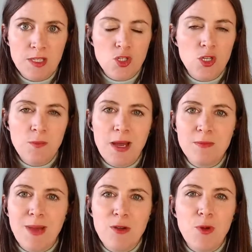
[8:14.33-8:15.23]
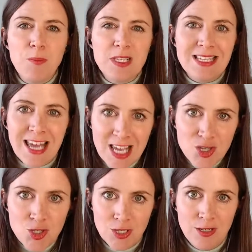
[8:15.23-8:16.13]
It's not about my
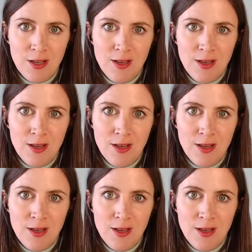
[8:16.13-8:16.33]
reputation.